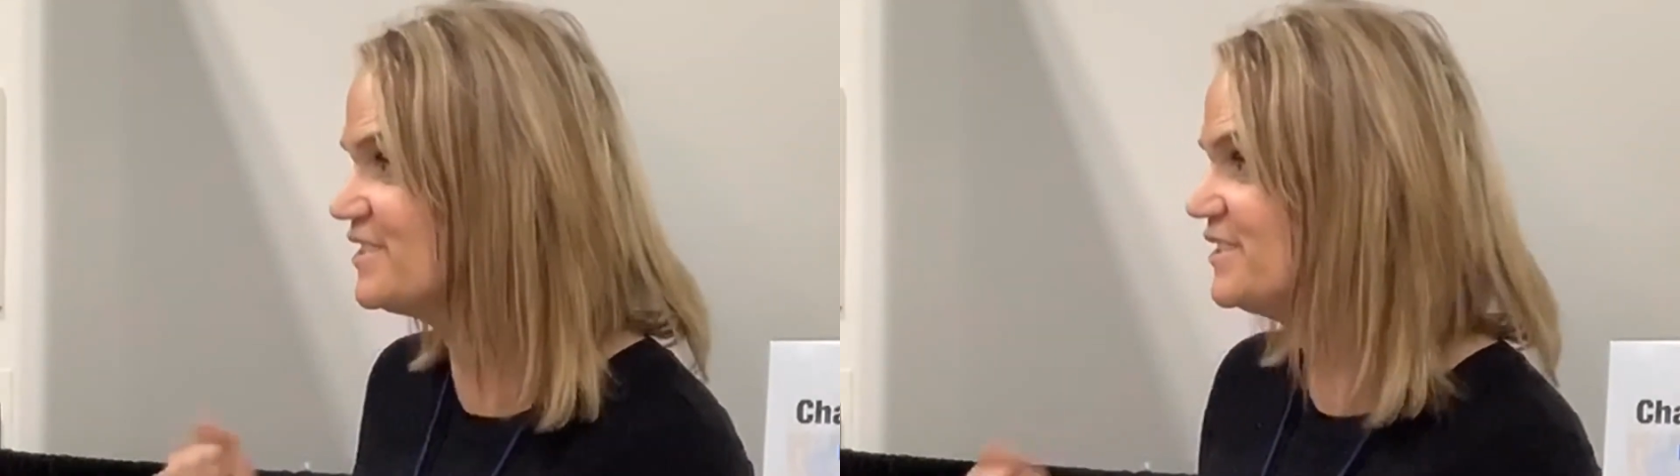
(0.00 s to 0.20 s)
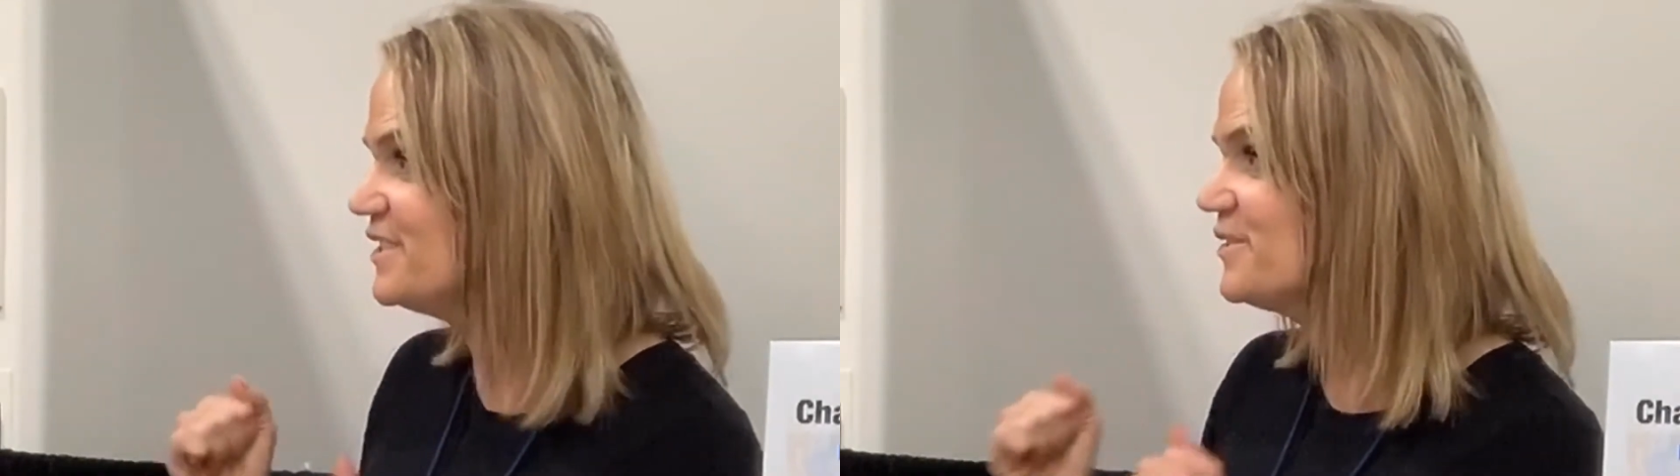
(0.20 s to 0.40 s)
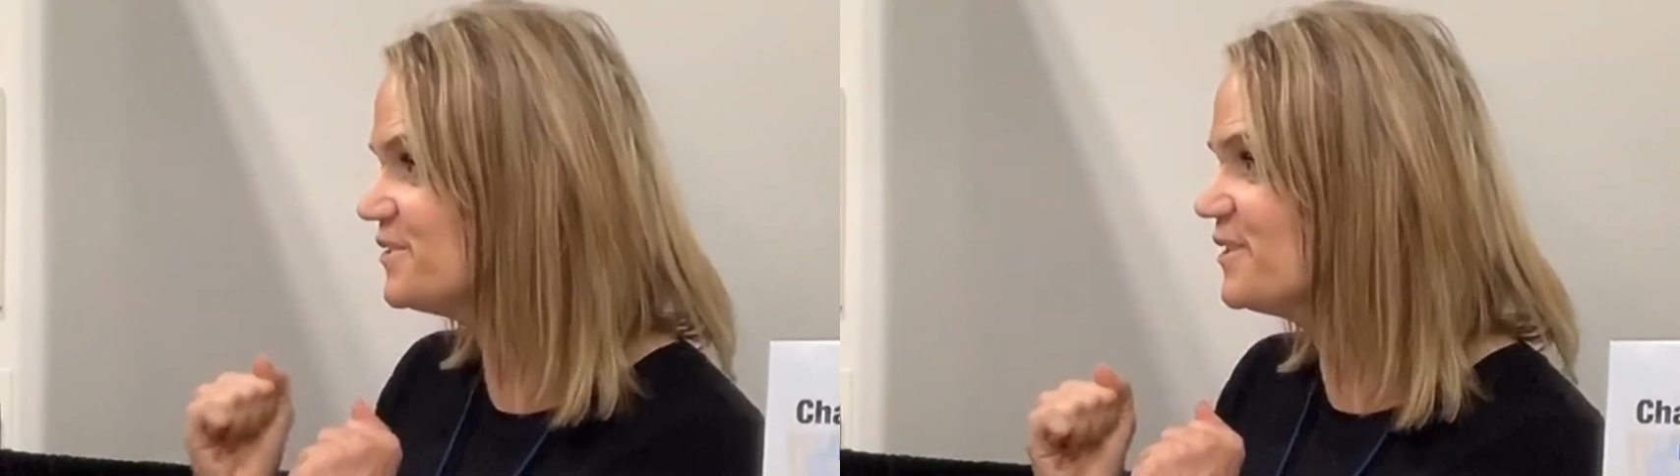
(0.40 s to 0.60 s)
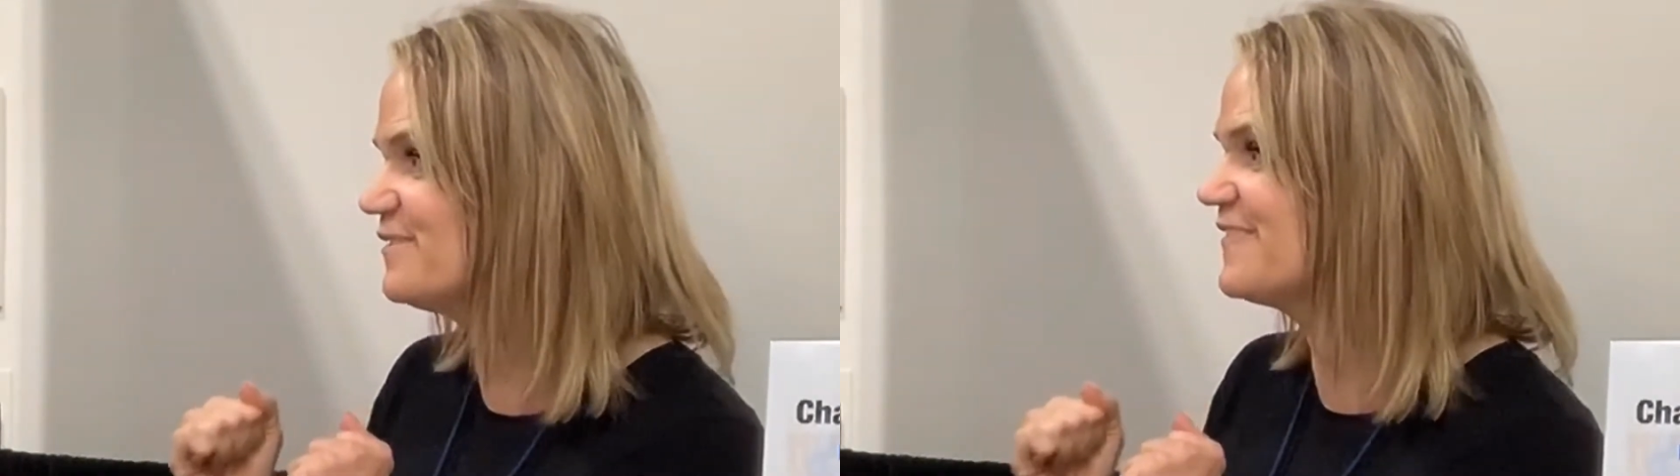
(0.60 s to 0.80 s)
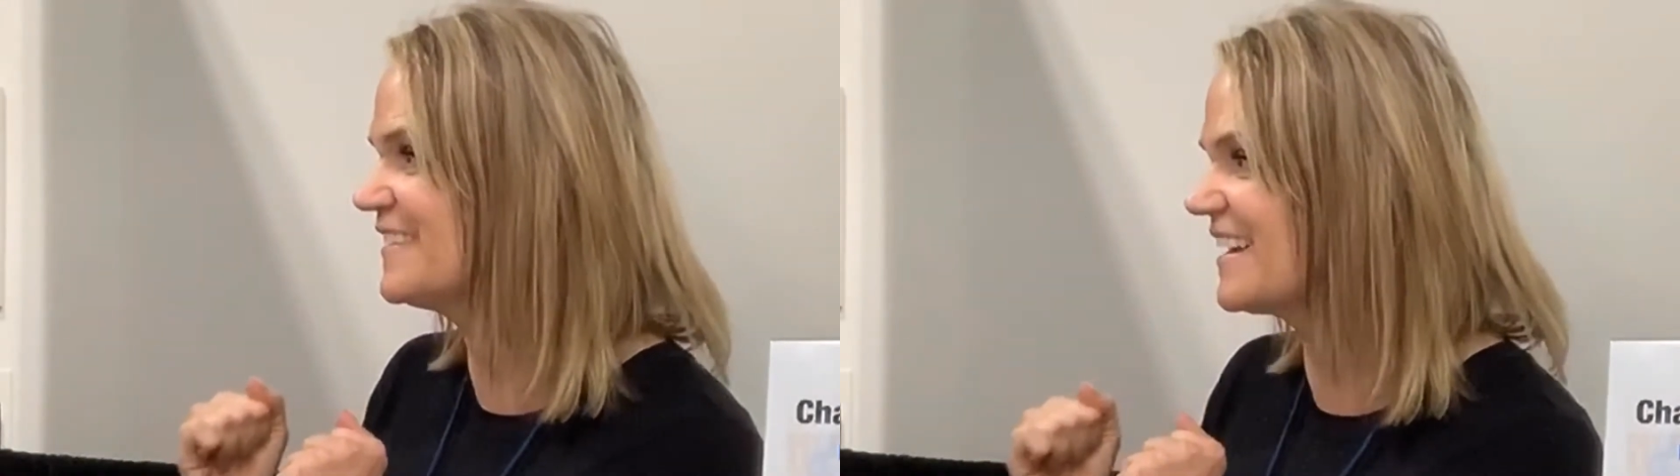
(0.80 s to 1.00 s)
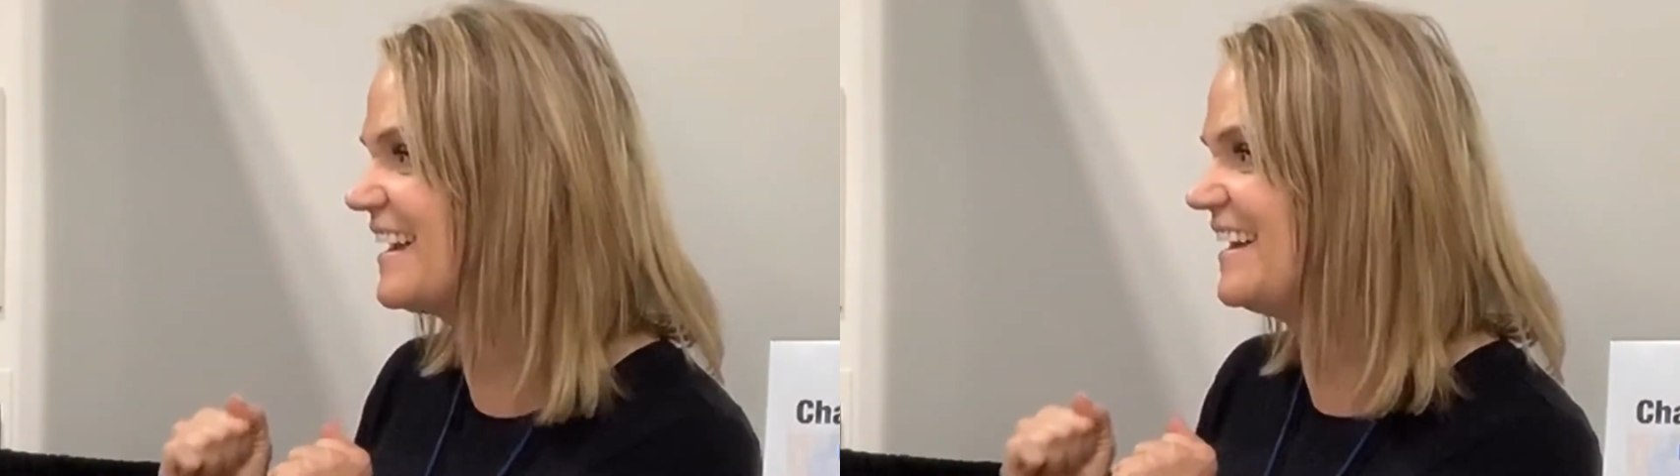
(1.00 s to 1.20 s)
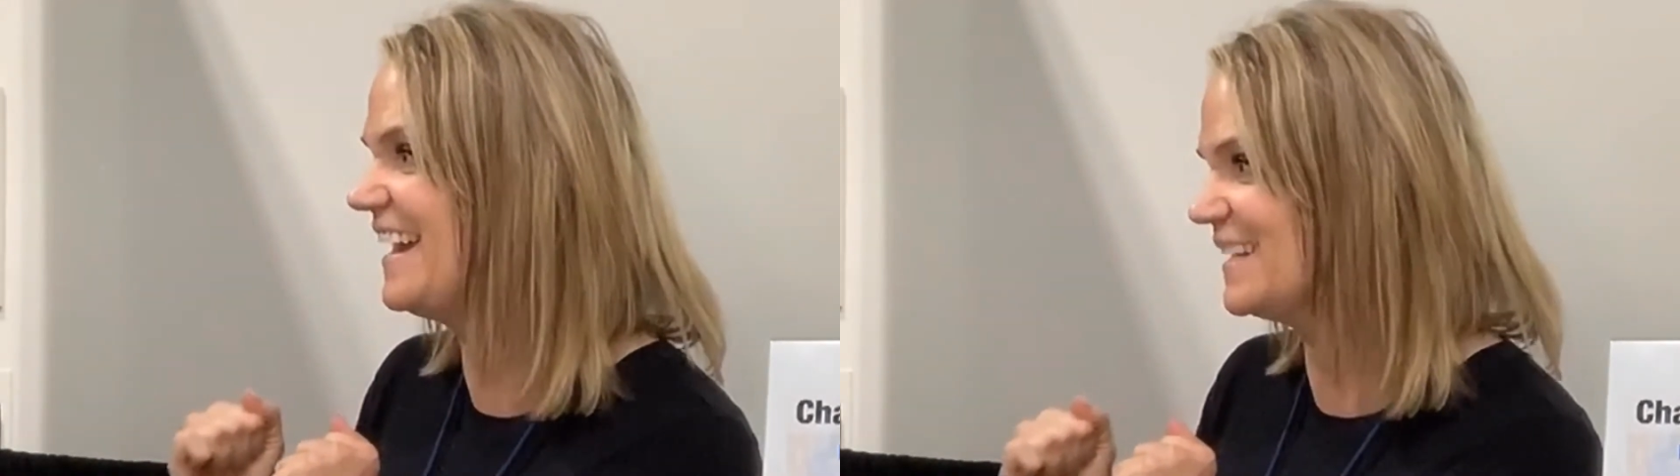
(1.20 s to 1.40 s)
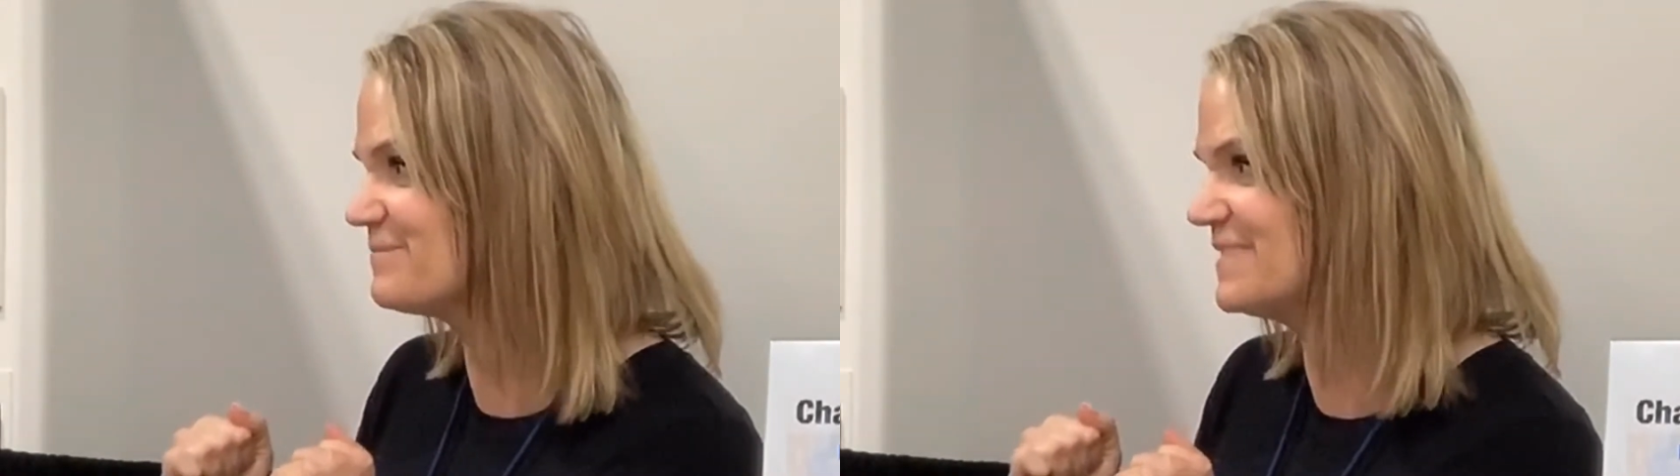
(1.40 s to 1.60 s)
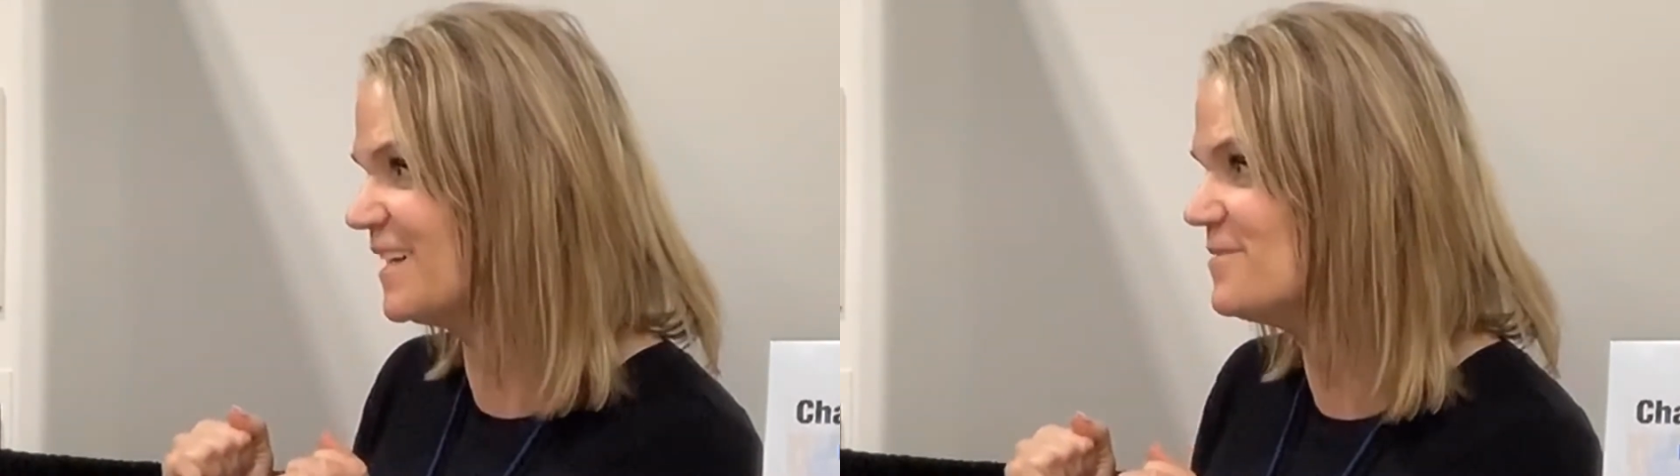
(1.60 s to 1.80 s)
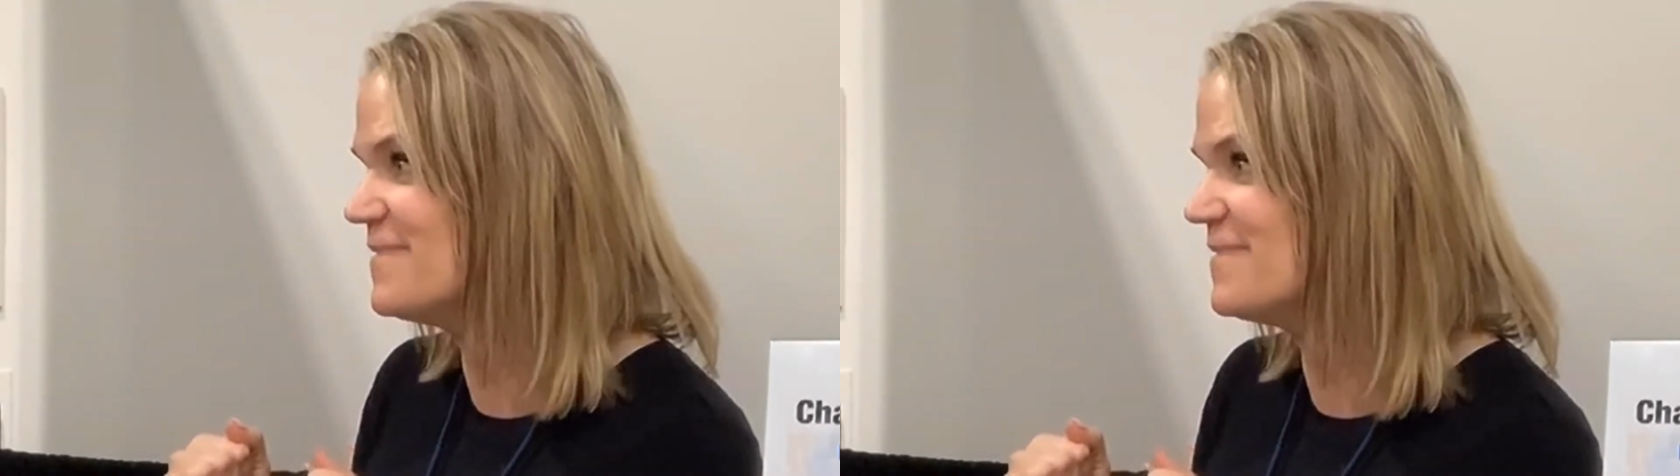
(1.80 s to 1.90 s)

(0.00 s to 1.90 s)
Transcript: you know, don't you feel kind of amped up?